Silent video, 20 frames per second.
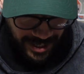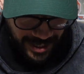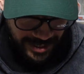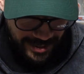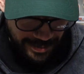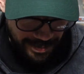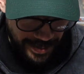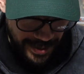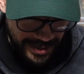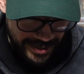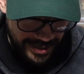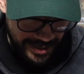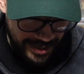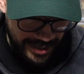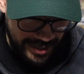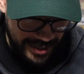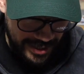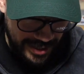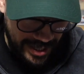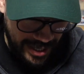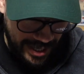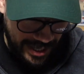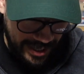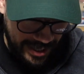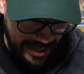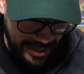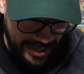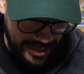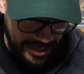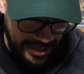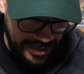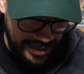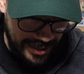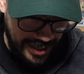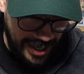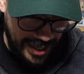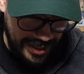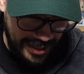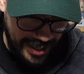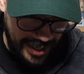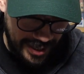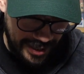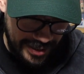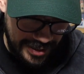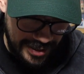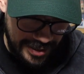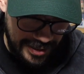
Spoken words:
It's basically like that, like,